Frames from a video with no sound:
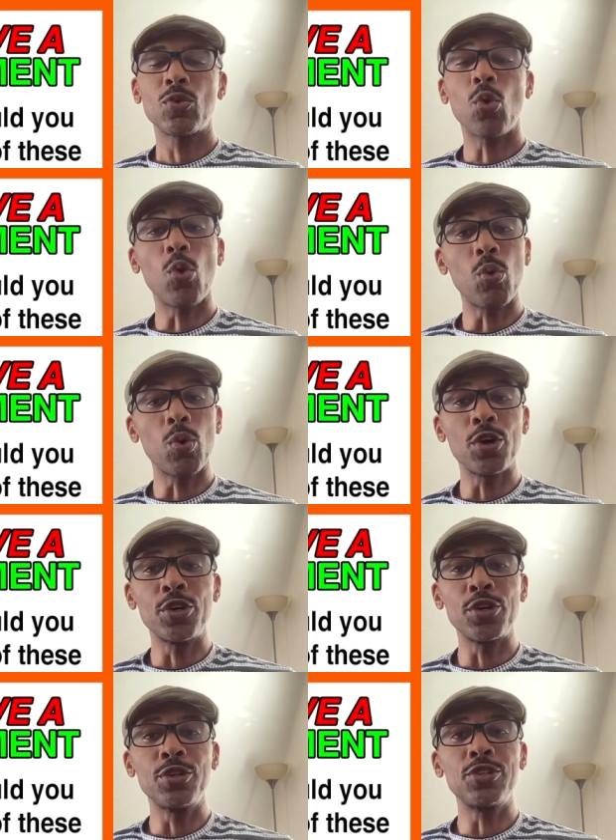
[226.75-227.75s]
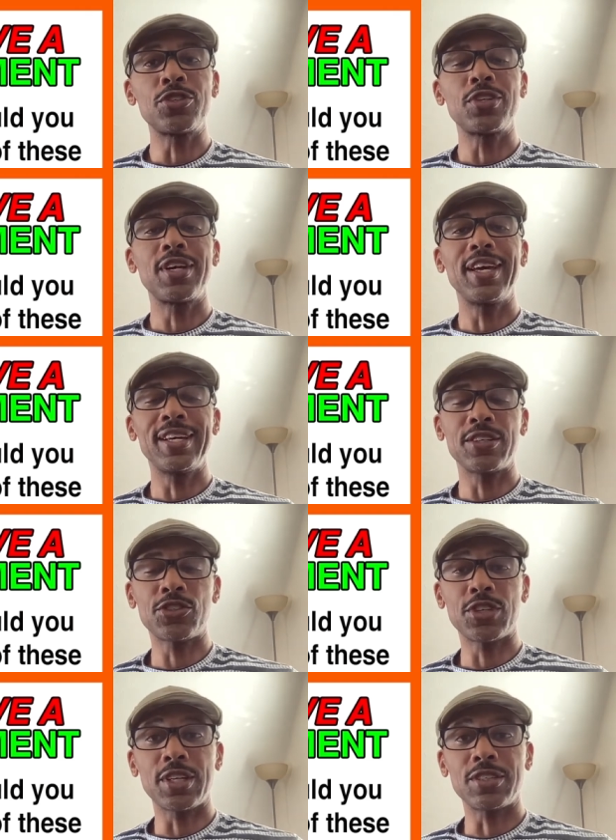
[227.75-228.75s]
or words in a
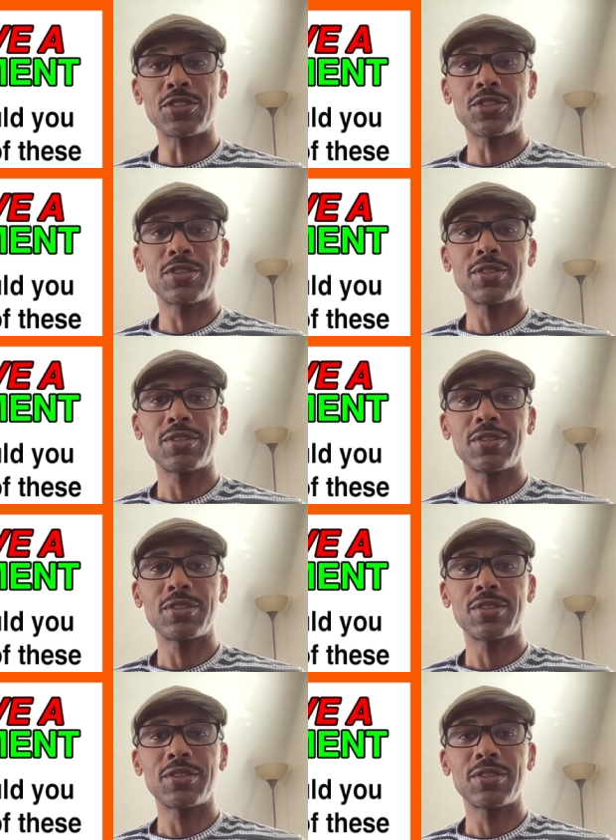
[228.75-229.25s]
sentence.